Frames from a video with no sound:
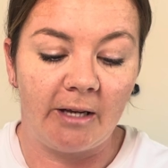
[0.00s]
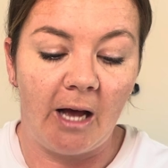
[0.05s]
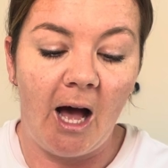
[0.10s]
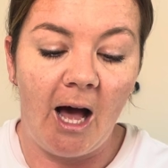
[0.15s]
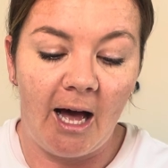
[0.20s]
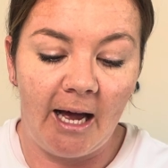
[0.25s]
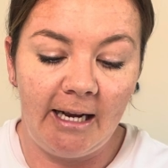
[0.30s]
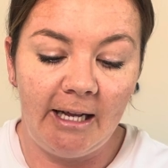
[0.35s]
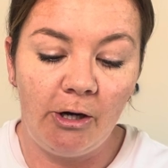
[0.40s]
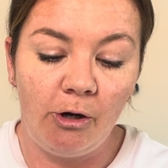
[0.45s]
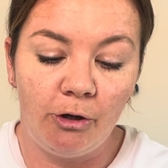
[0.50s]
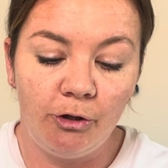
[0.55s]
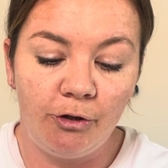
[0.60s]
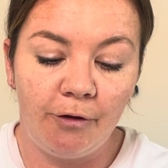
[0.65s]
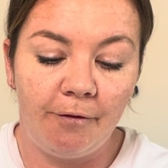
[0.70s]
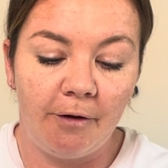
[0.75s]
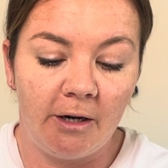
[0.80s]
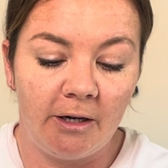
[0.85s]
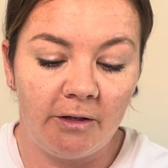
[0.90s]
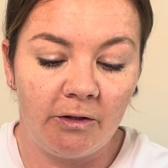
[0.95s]
a highly
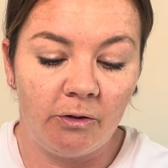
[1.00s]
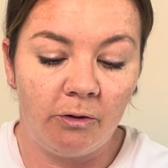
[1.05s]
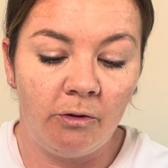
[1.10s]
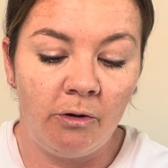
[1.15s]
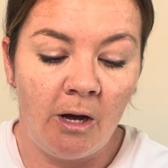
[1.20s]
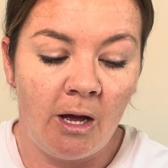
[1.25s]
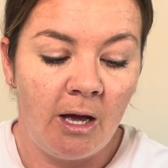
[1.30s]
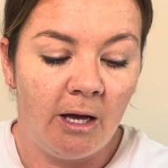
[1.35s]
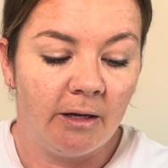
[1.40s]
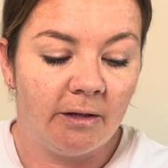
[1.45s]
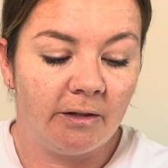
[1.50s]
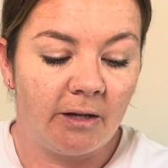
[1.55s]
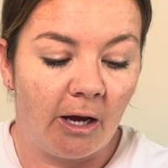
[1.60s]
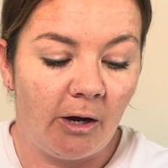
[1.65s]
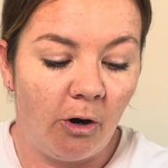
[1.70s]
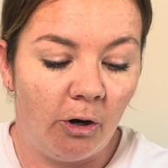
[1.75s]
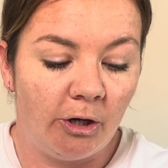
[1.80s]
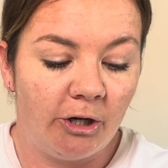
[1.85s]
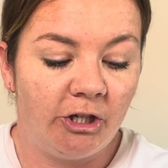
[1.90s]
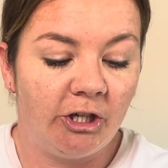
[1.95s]
controversial
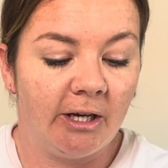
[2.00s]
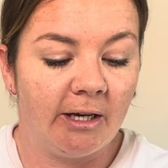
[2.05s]
psychology